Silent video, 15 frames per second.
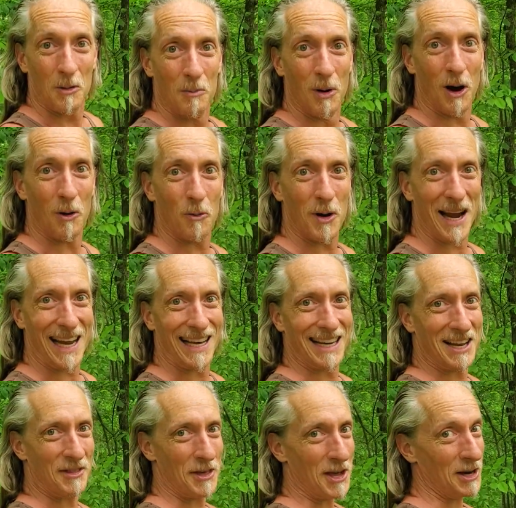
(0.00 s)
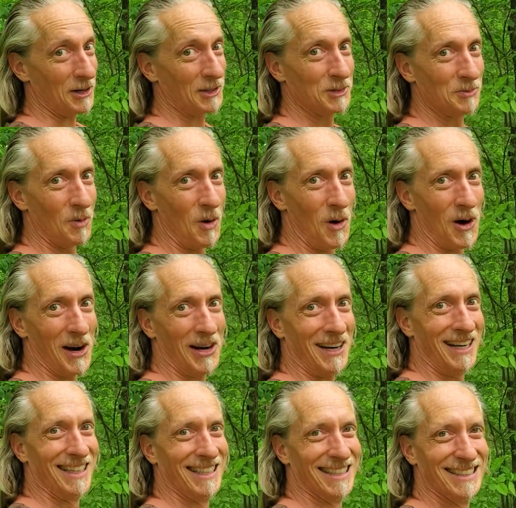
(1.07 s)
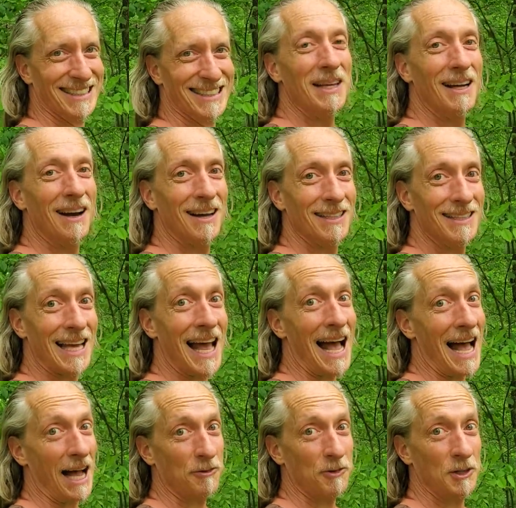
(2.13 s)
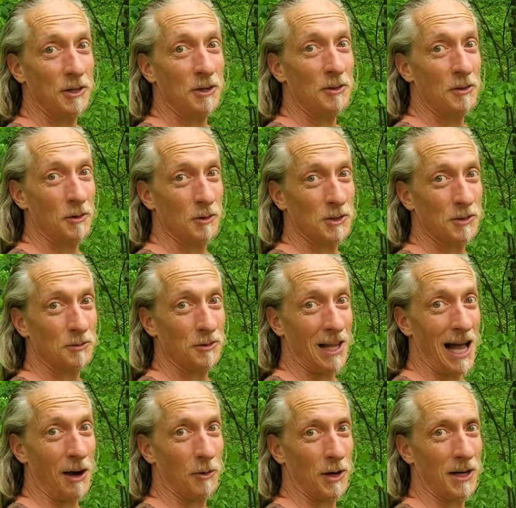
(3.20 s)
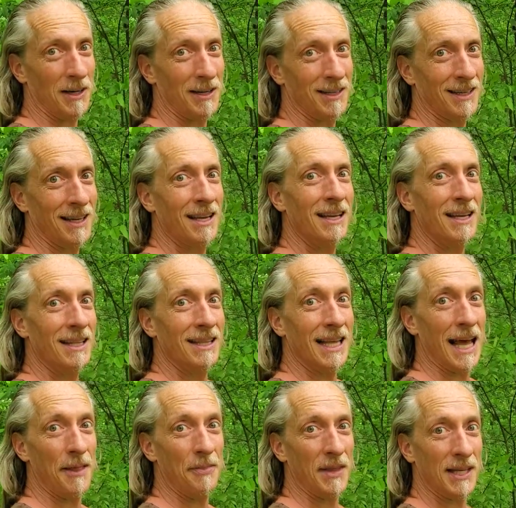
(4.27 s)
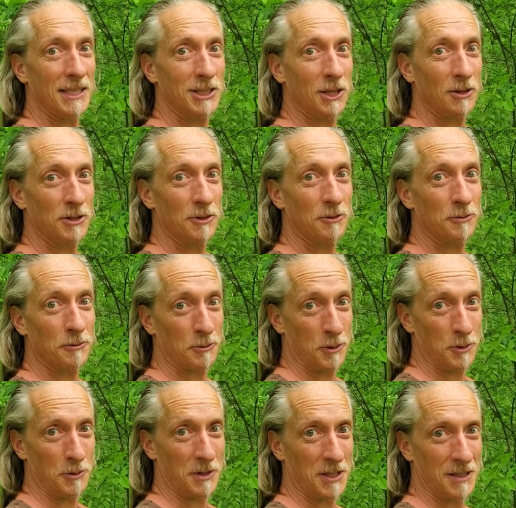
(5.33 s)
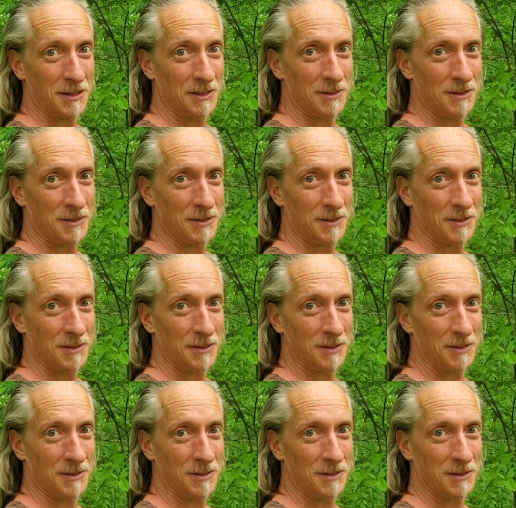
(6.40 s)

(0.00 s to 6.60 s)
But wait, there's more. Because after those flower, then they start to fruit.